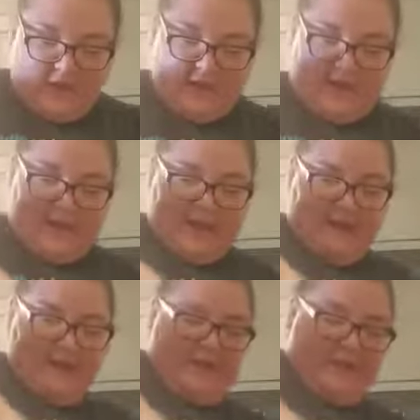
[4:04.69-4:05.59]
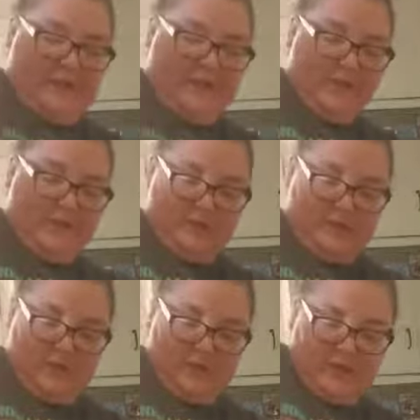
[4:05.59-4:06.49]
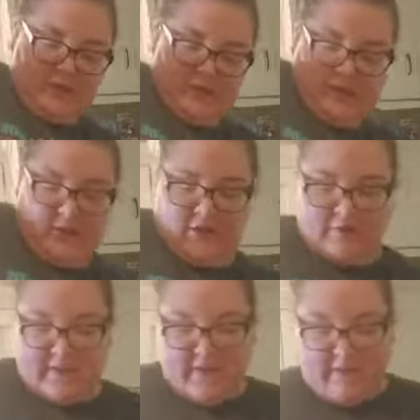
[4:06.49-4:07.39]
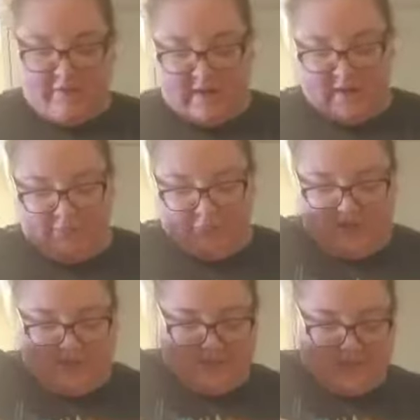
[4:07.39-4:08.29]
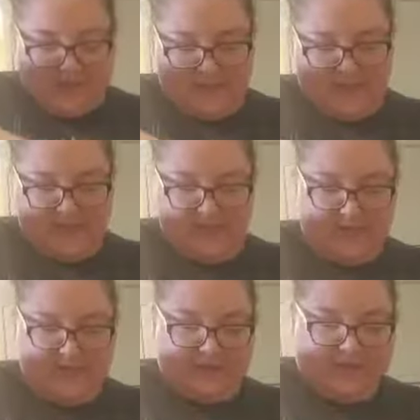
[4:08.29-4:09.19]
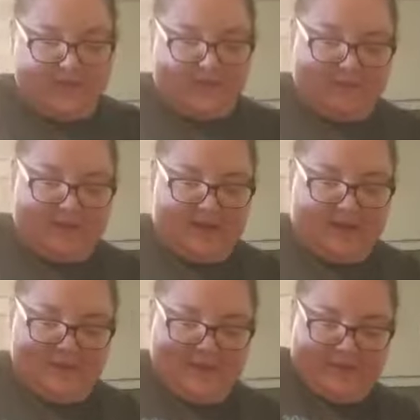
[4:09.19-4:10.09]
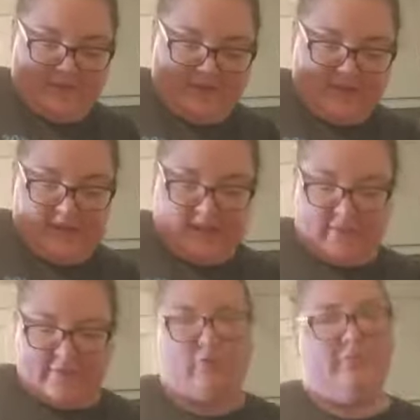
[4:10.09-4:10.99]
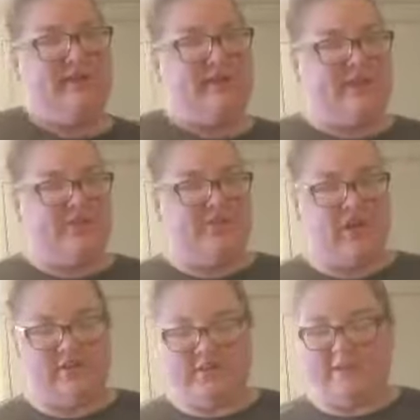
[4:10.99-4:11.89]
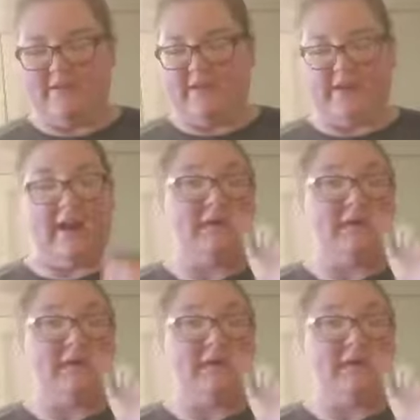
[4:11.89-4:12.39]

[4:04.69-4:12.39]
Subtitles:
I have clothing with banana print. I love banana flavors. I love, banana and chocolate's my favorite. I'm